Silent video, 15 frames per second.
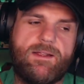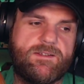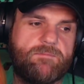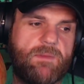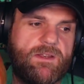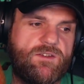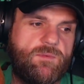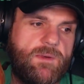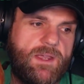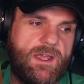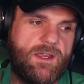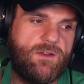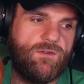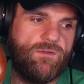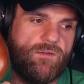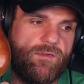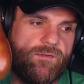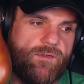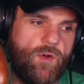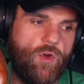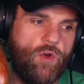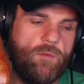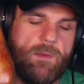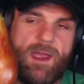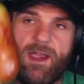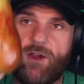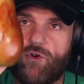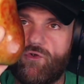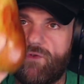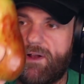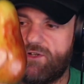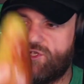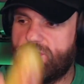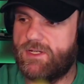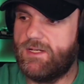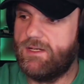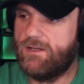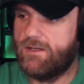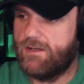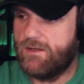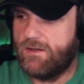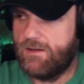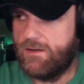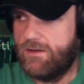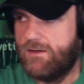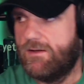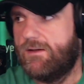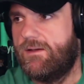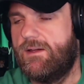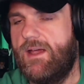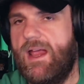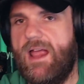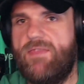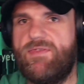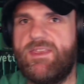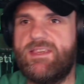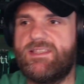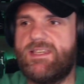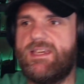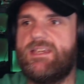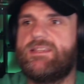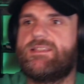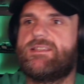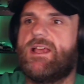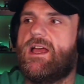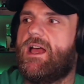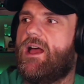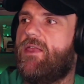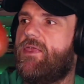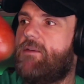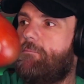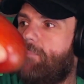It's meant to be eaten firm and crunchy, and this is the